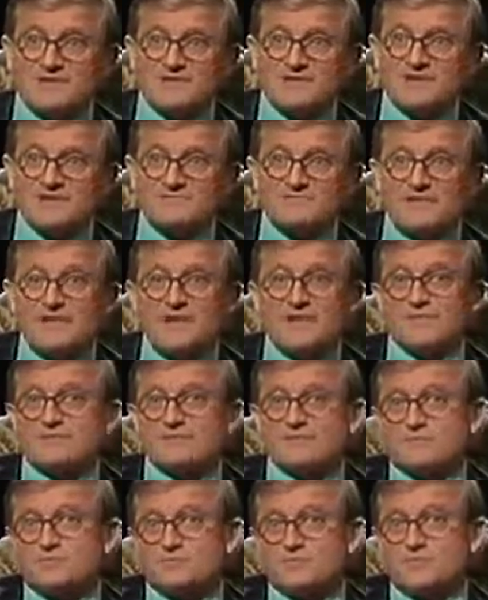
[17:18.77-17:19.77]
And I'd
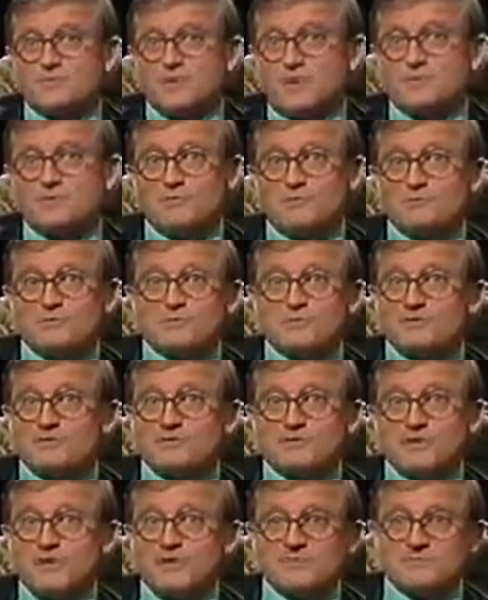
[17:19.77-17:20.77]
rather do my own
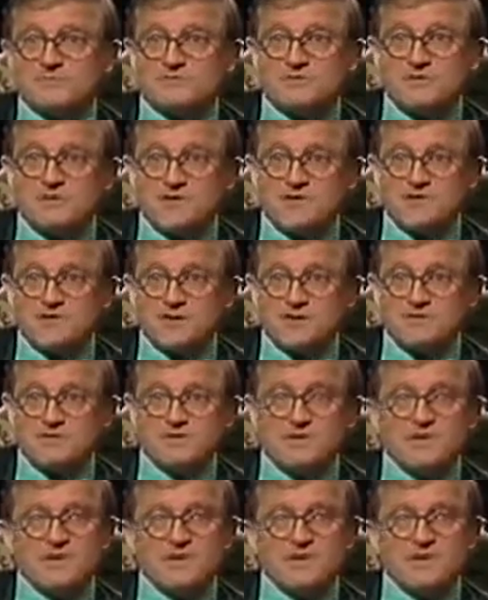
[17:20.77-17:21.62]
work every day.